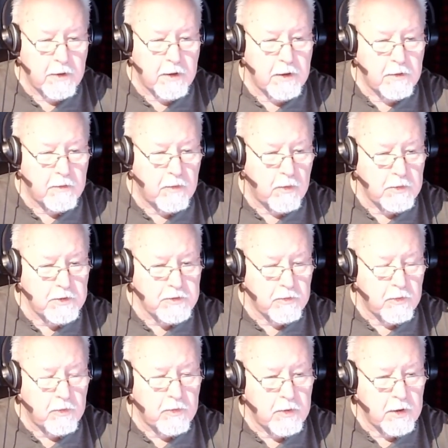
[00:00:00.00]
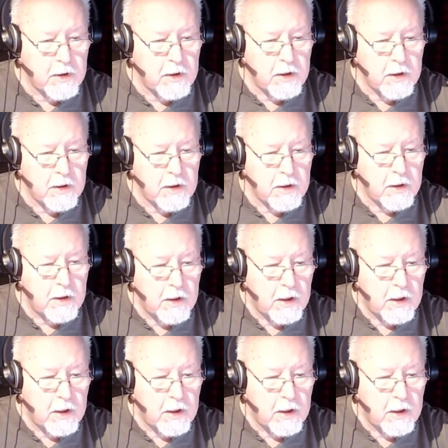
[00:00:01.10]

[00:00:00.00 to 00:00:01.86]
under Romans Road, and uh,